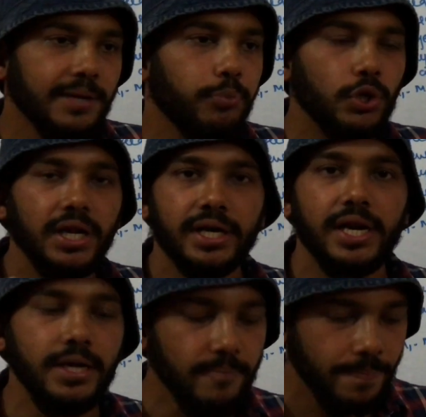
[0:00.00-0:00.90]
input layer
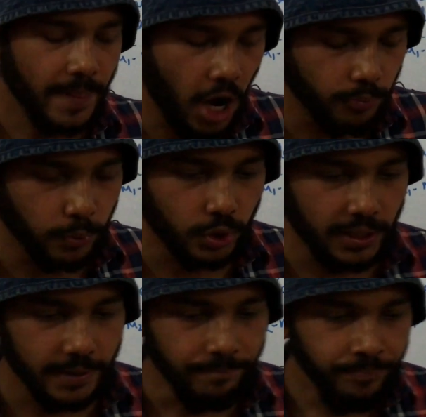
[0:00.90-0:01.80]
and output
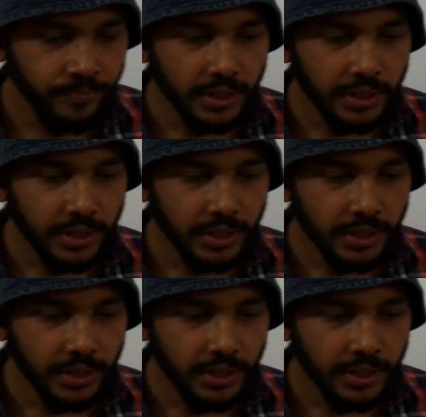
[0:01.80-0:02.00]
layer?